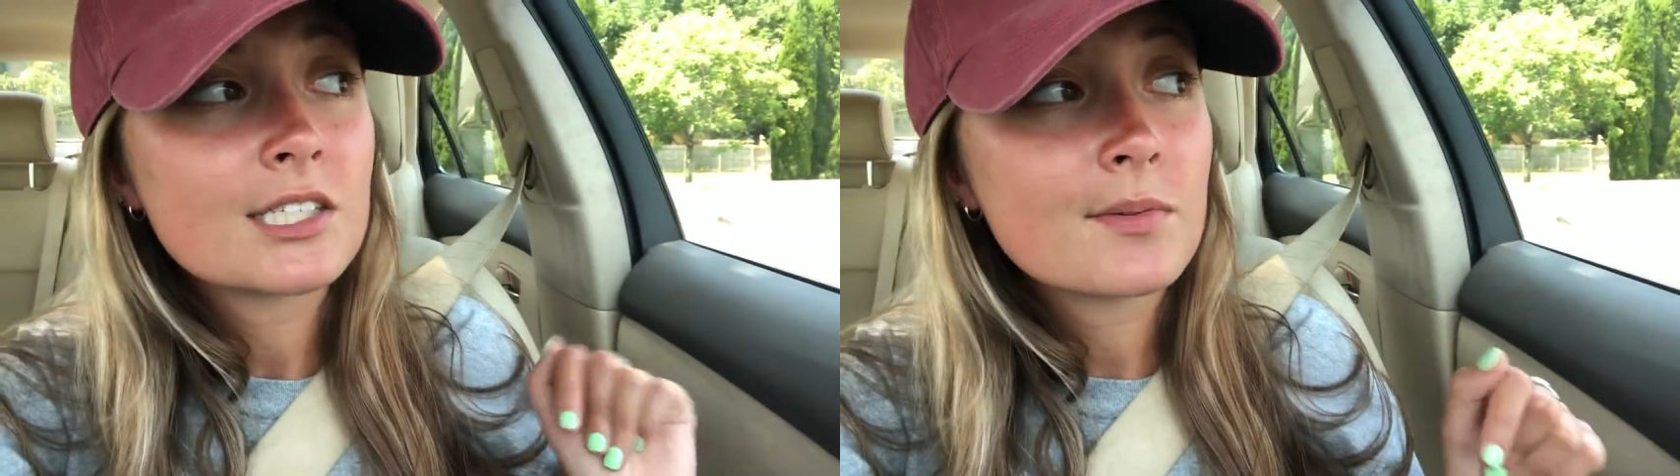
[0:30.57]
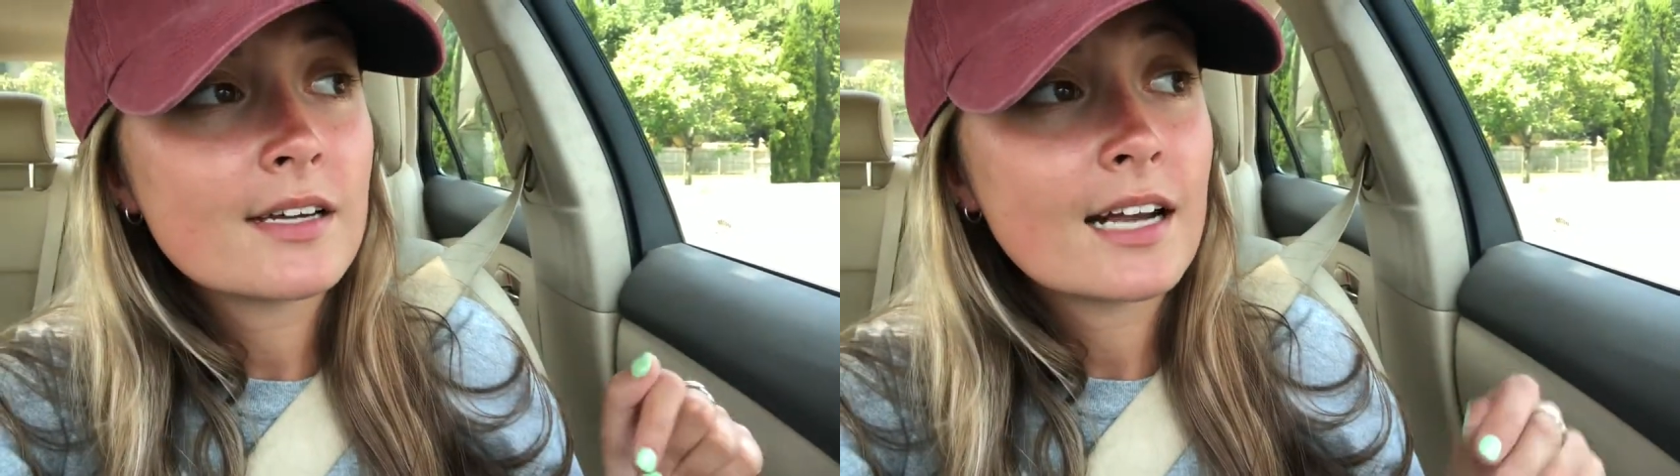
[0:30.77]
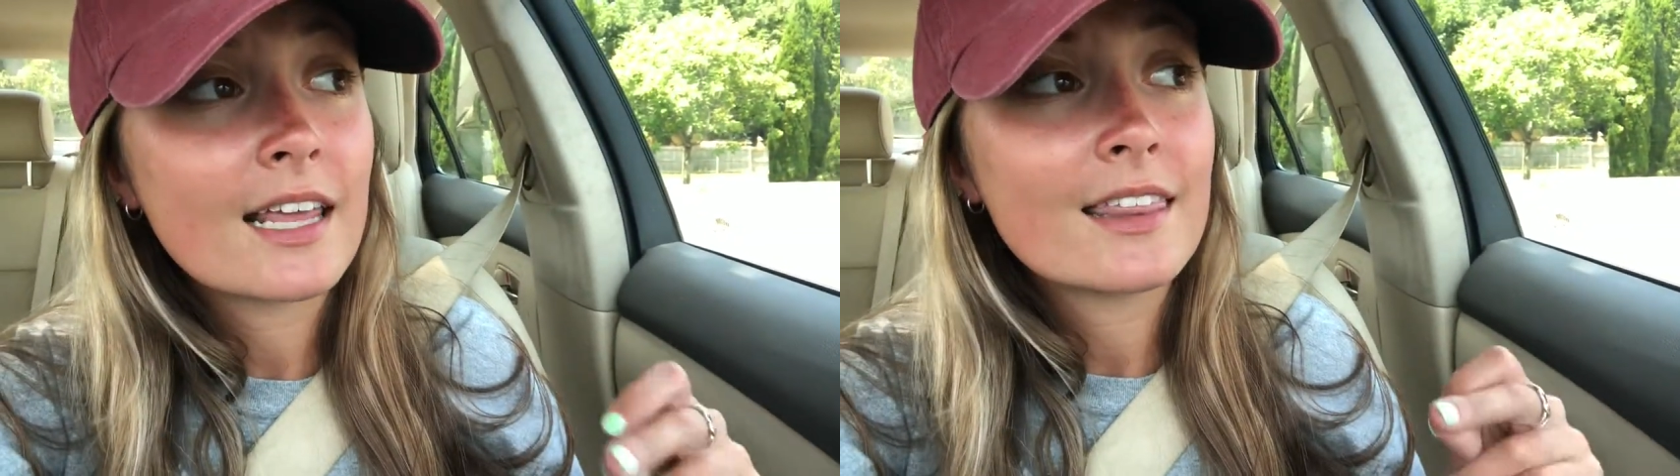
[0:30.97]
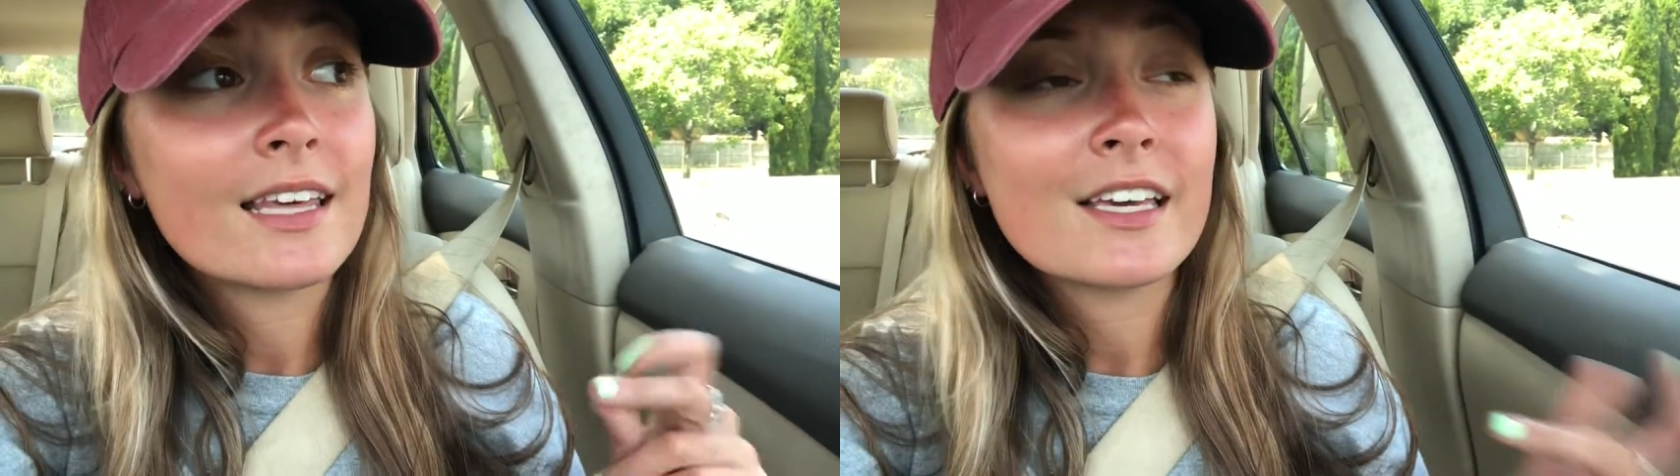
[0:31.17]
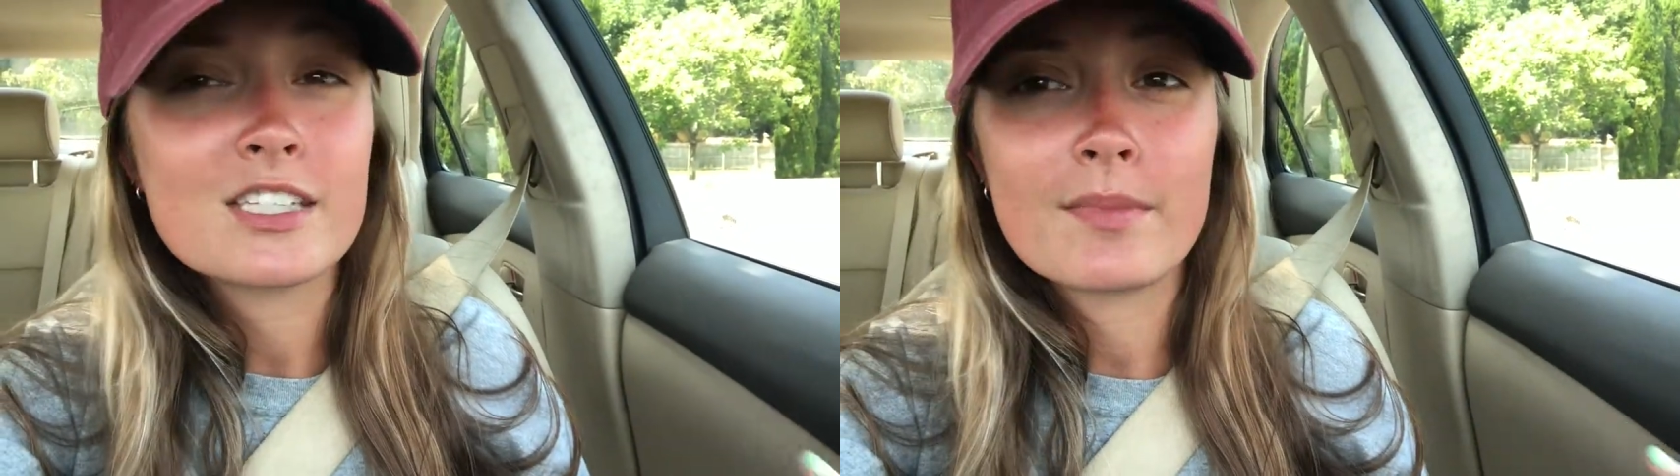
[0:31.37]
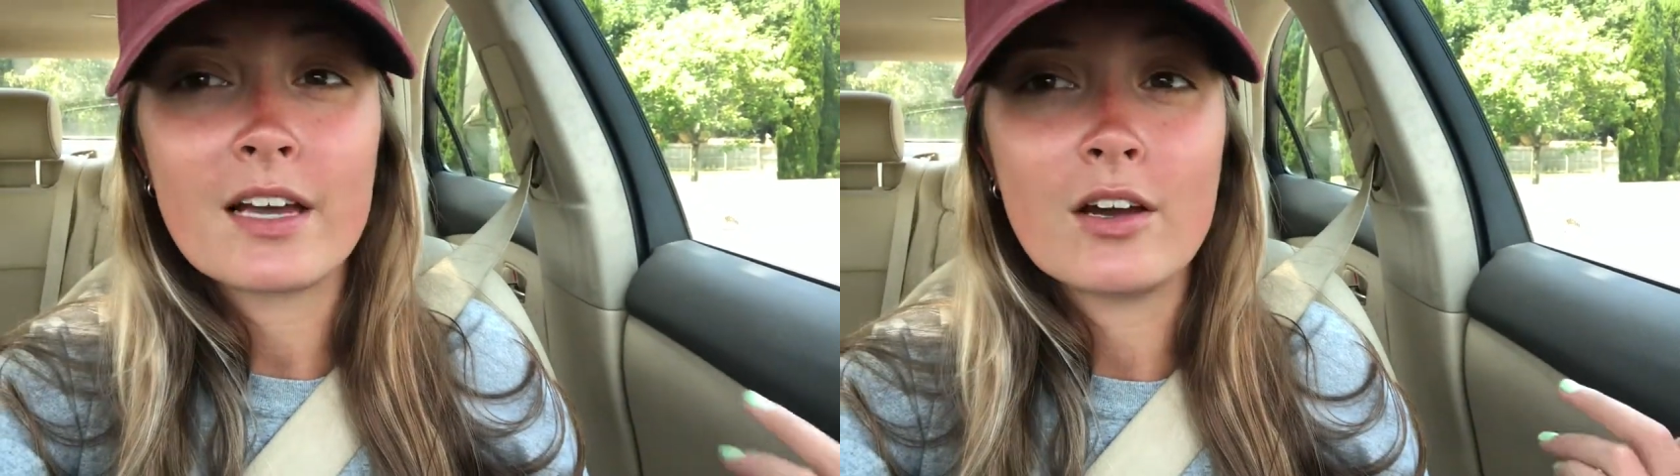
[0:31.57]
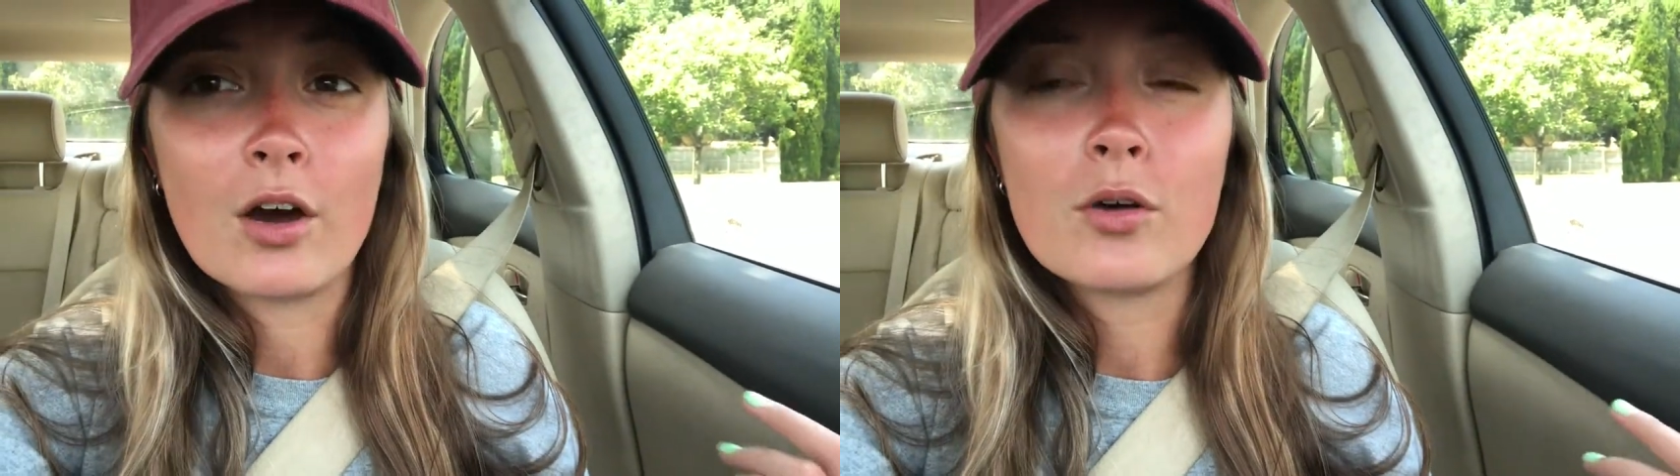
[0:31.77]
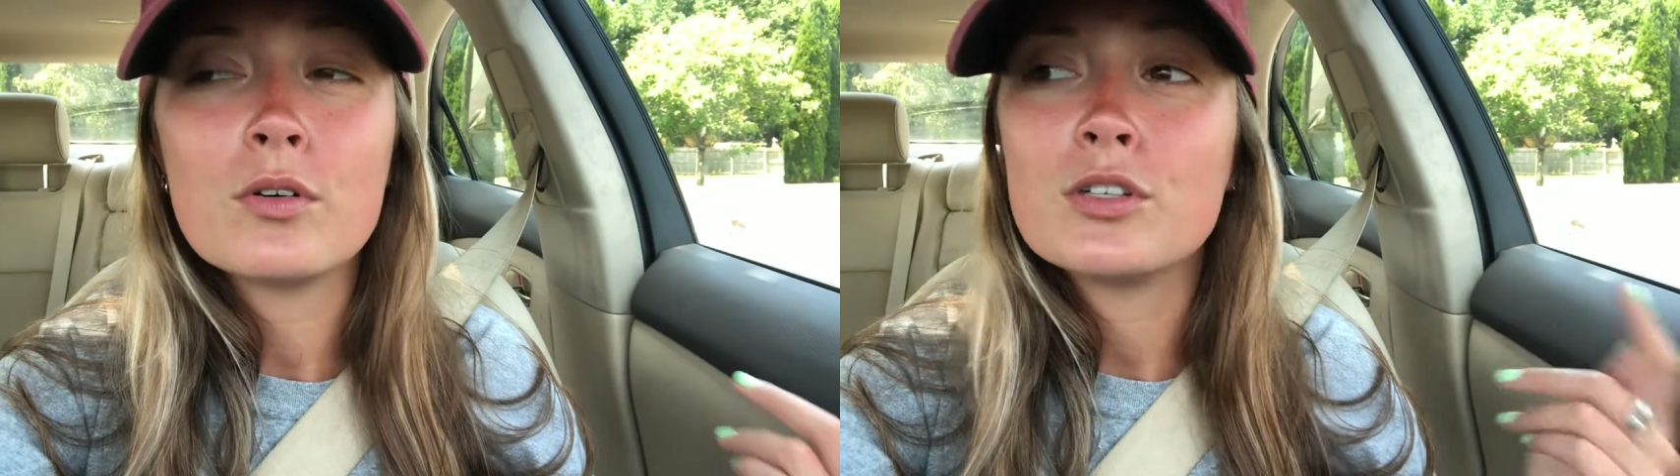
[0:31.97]
this one I think is my
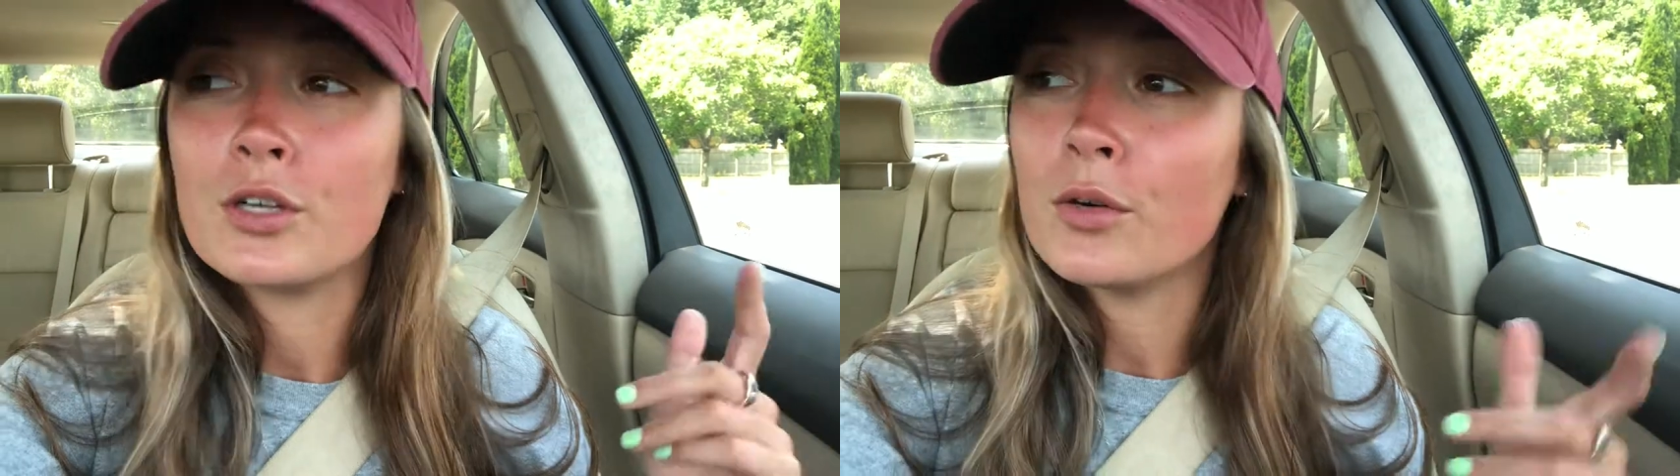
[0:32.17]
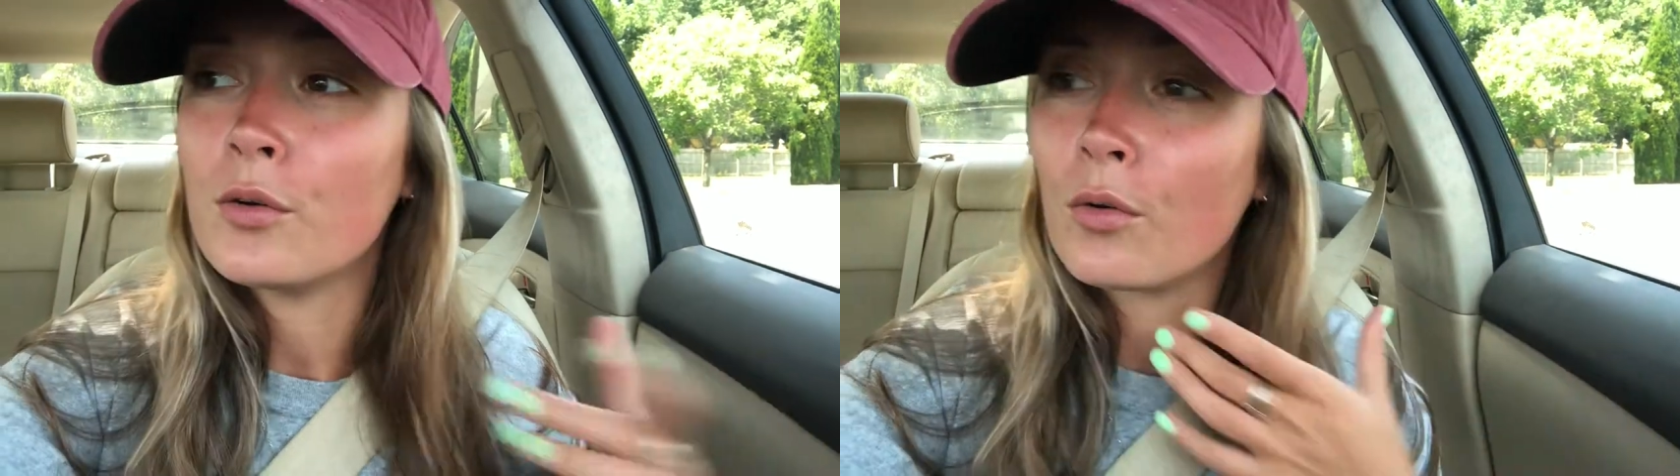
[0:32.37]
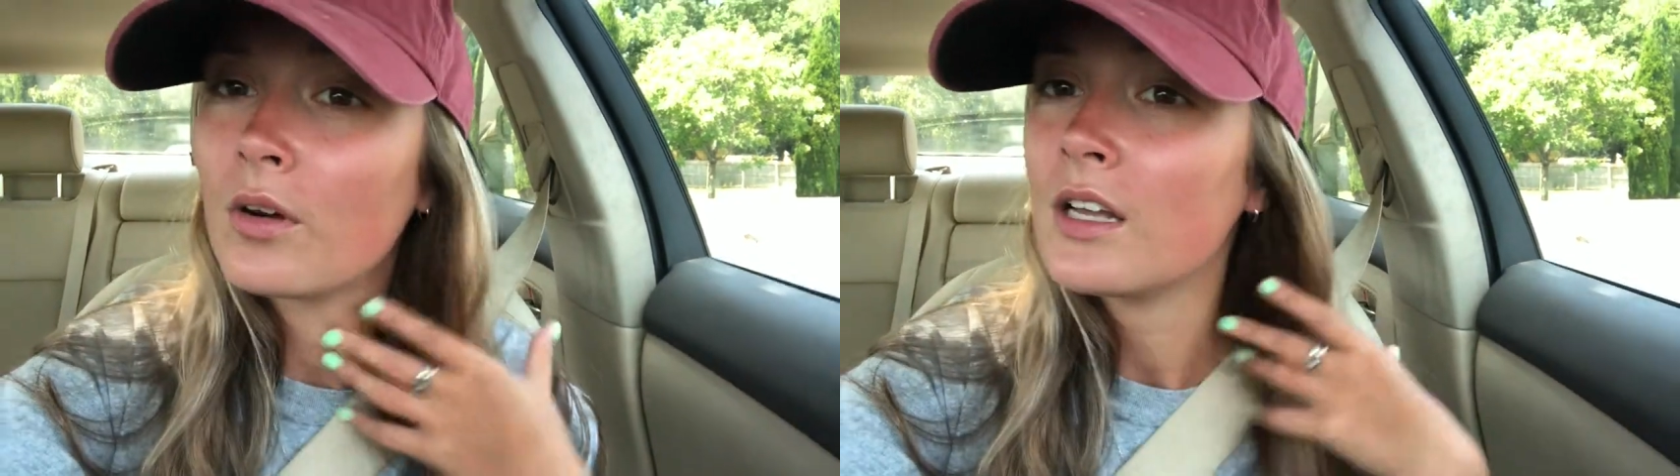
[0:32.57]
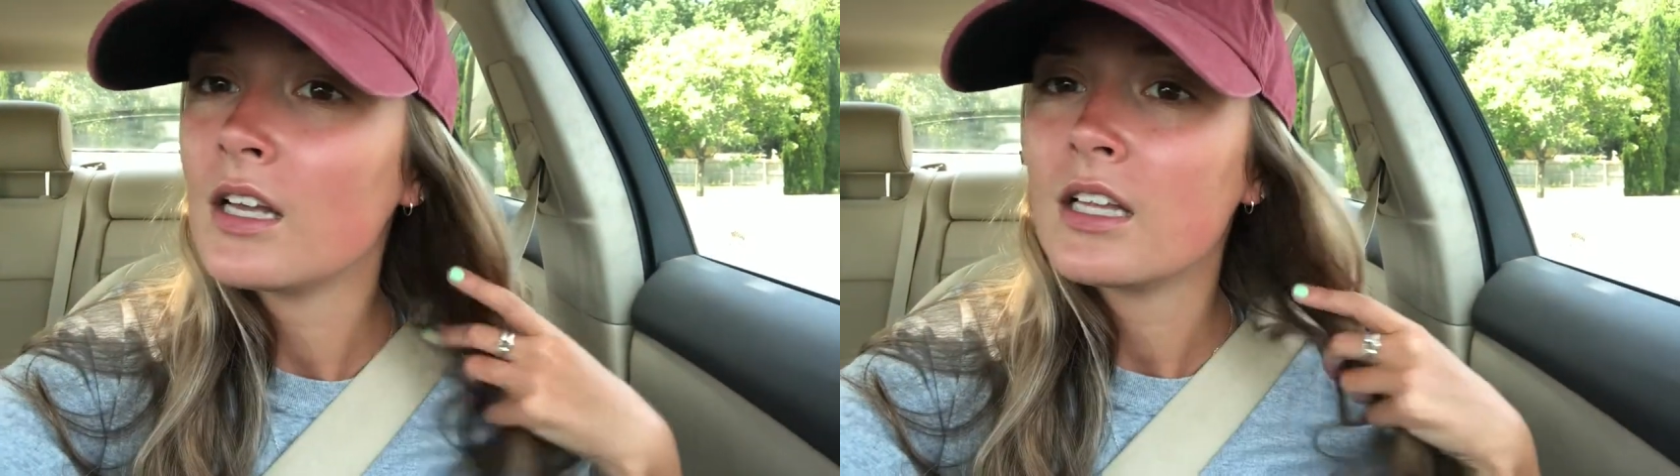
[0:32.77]
go-to.